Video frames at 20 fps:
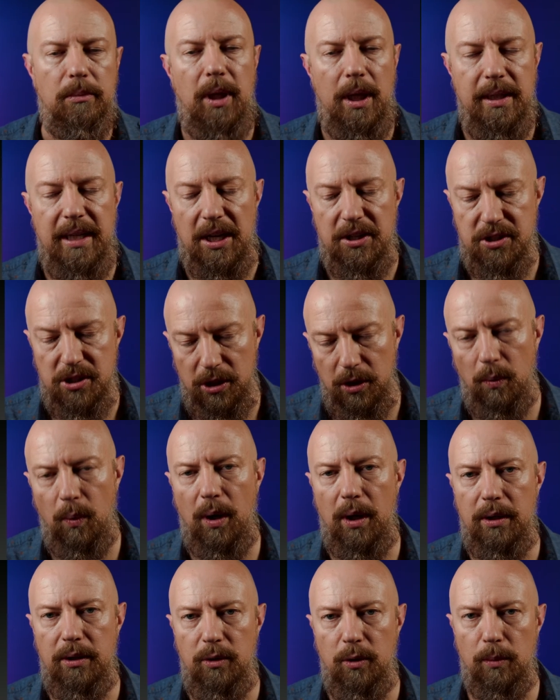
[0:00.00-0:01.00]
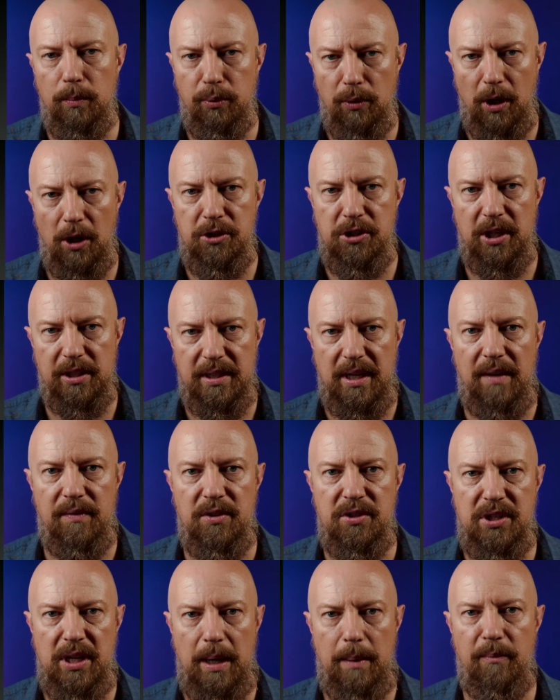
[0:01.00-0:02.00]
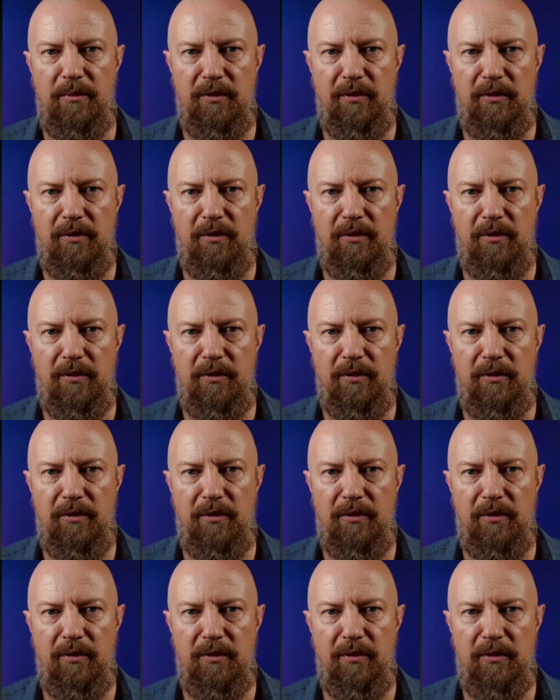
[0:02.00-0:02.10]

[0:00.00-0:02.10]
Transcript: Yes, you want your project to have the same